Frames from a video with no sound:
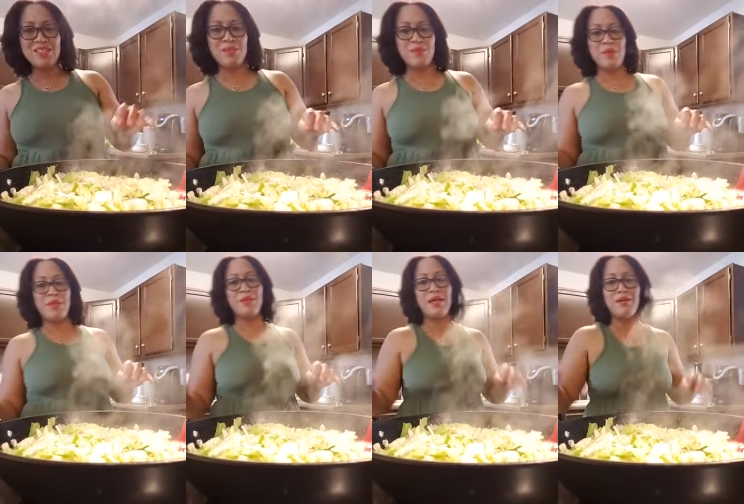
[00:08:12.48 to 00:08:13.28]
say we
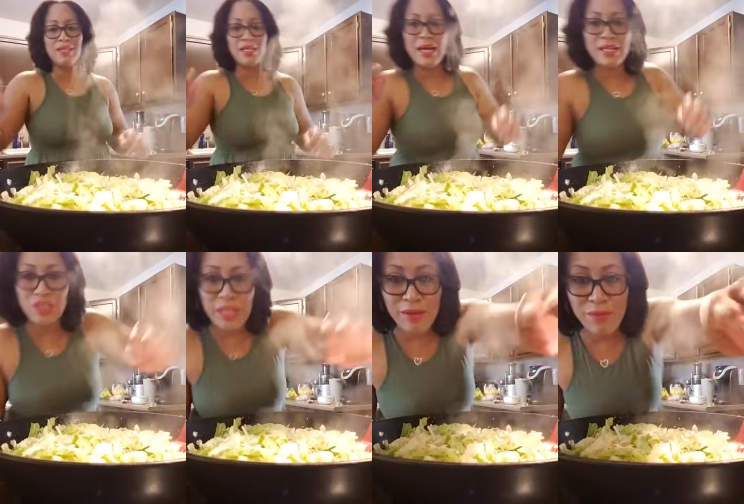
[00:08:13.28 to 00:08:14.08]
waiting on our get out of
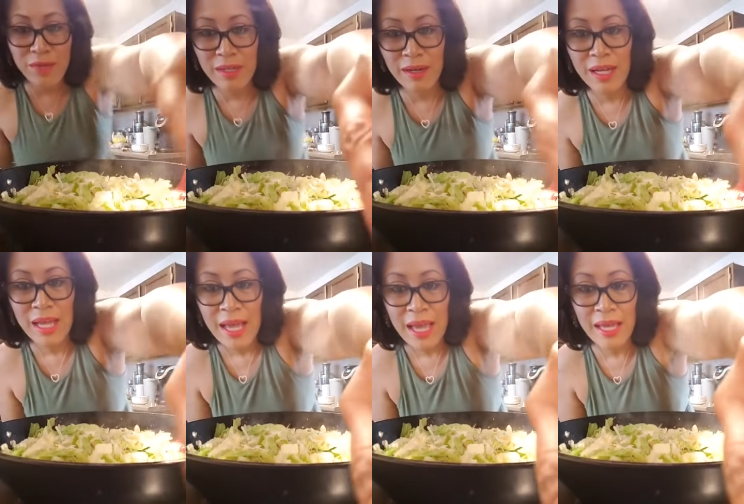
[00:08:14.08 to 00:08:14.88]
jail free card.
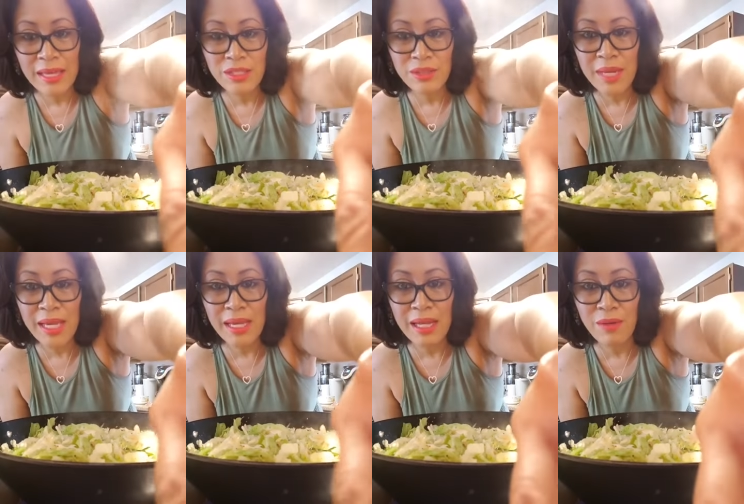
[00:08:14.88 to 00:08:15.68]
Hey
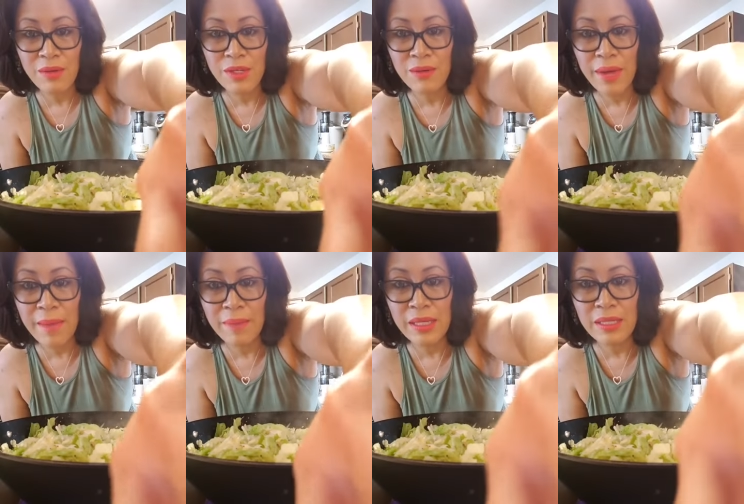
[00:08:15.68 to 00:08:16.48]
Jermaine, how are you?
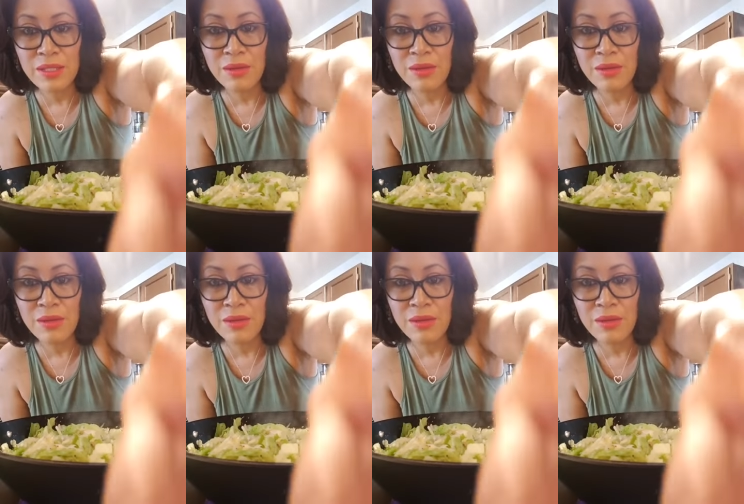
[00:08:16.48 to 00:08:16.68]
Happy Easter,